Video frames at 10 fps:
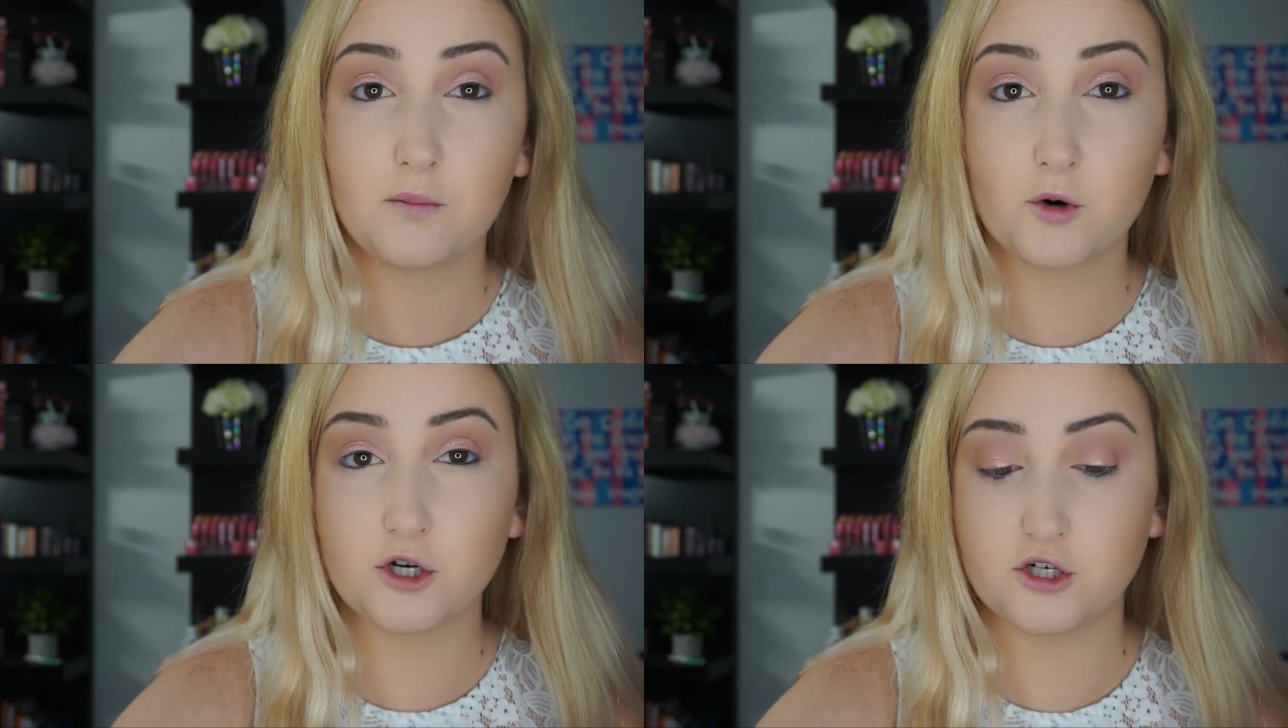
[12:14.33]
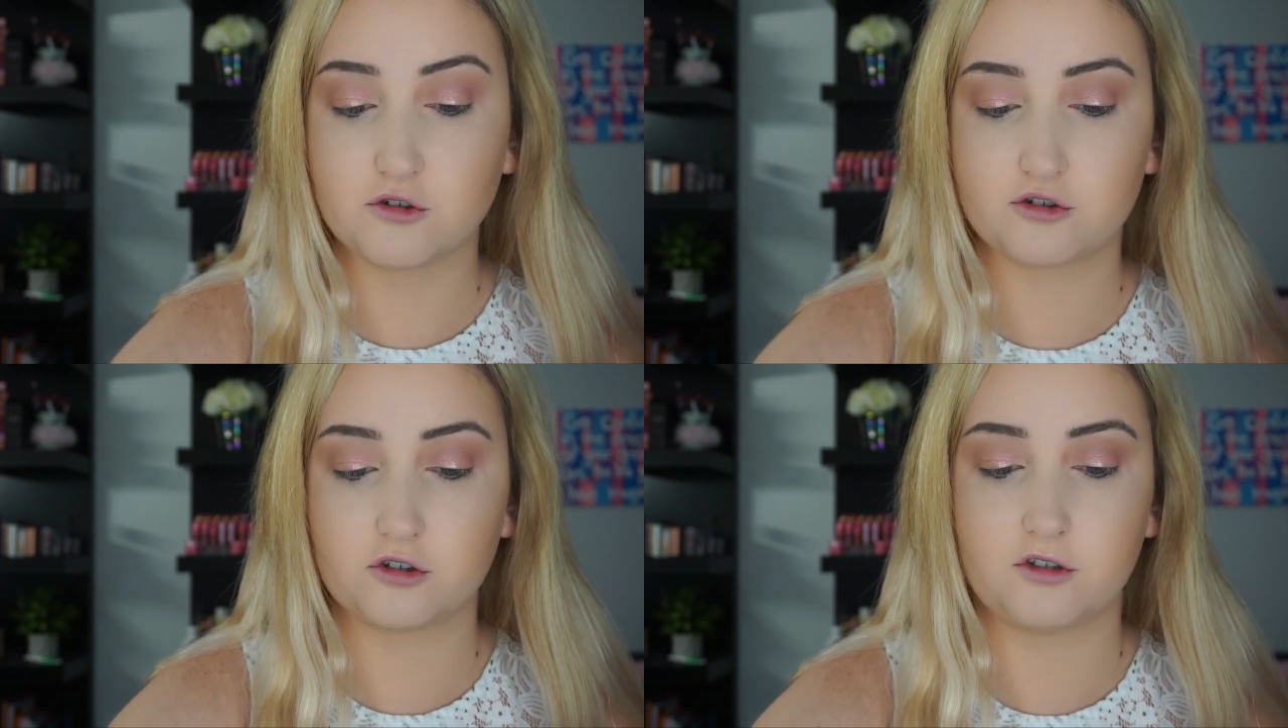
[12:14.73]
more
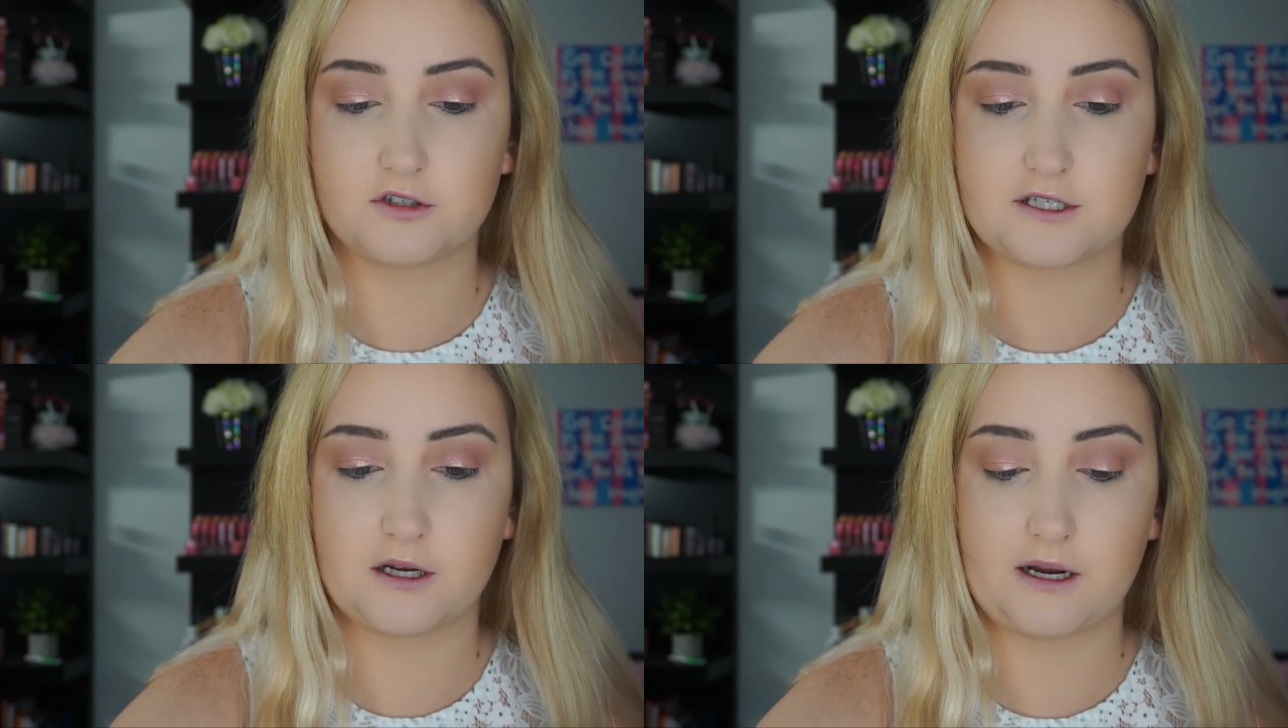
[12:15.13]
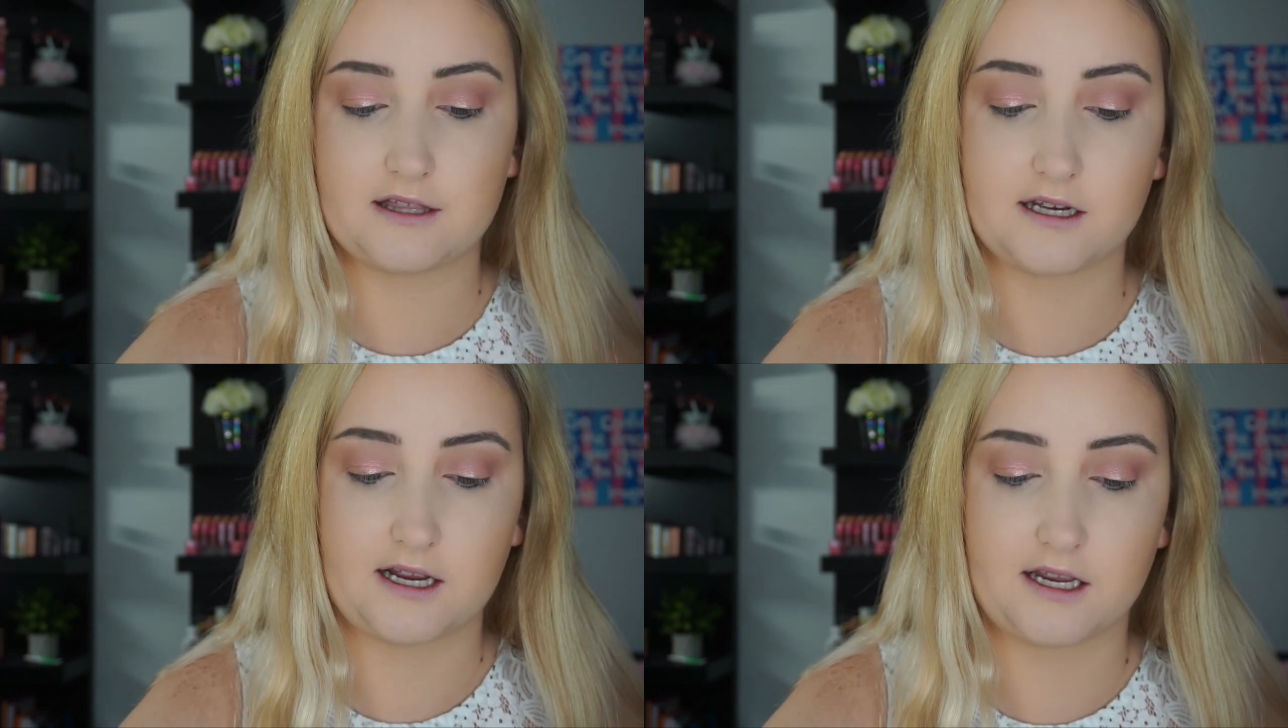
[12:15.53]
neutral, so
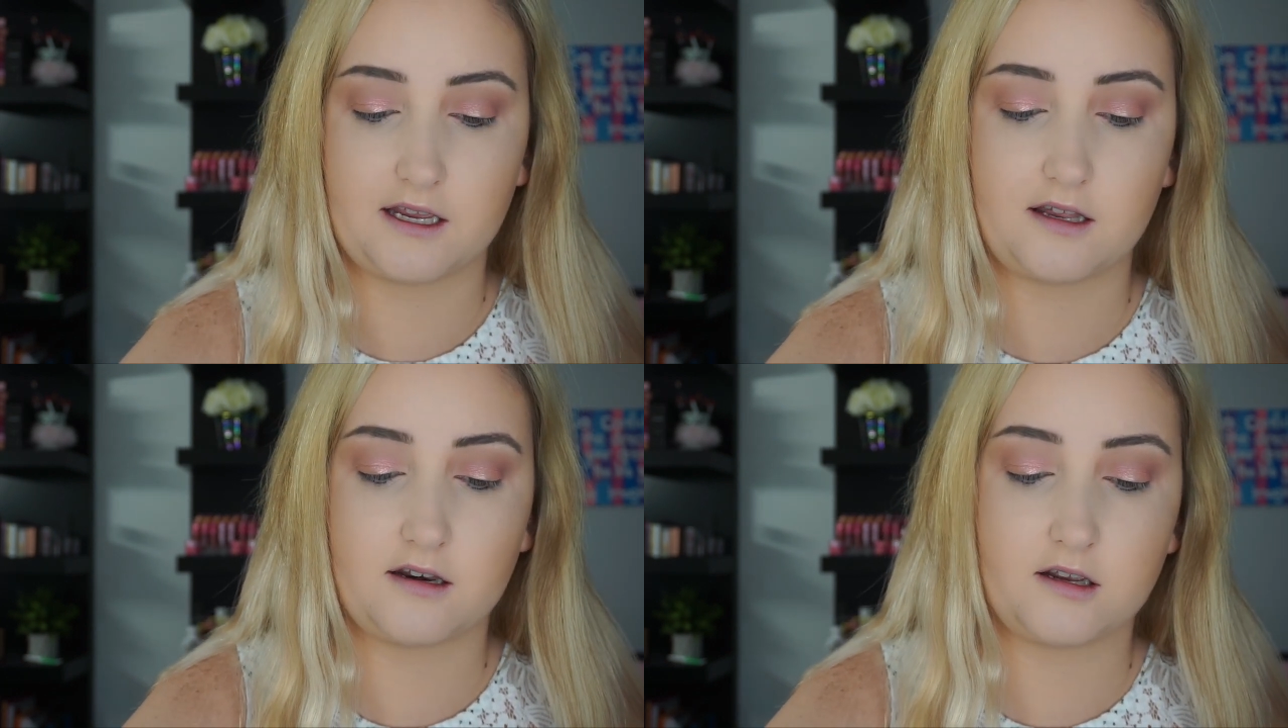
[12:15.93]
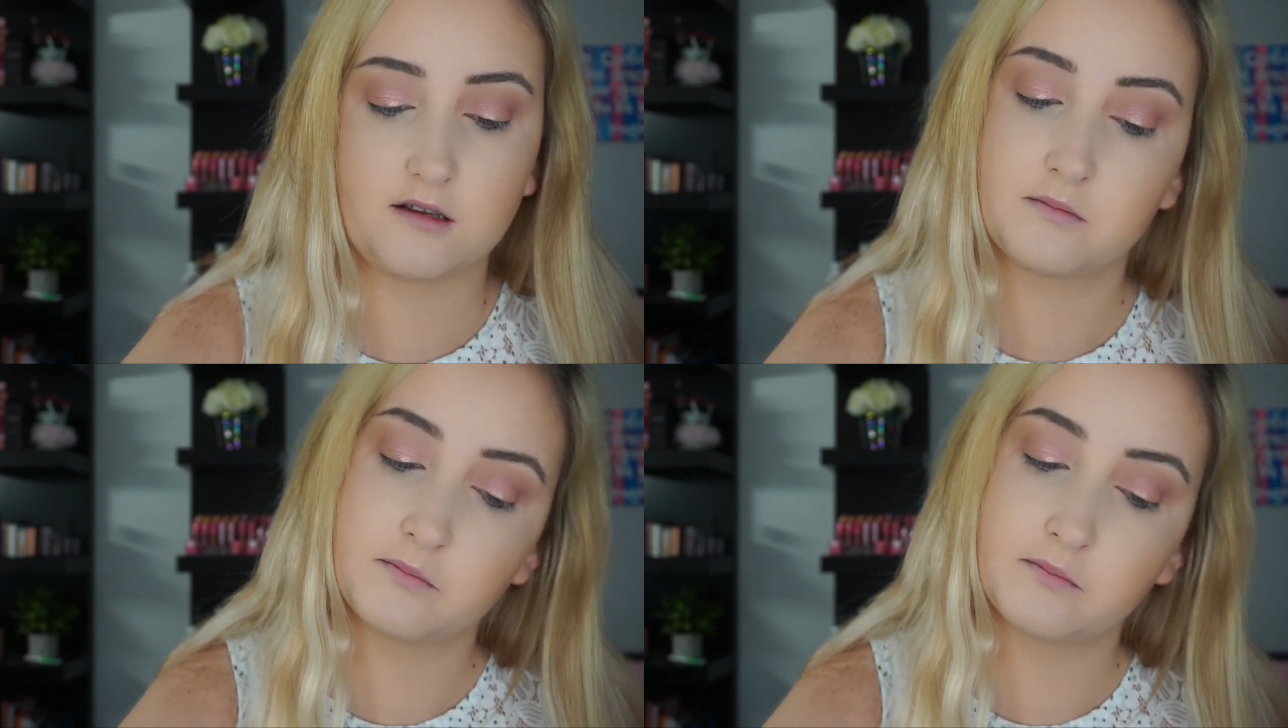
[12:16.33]
I think I can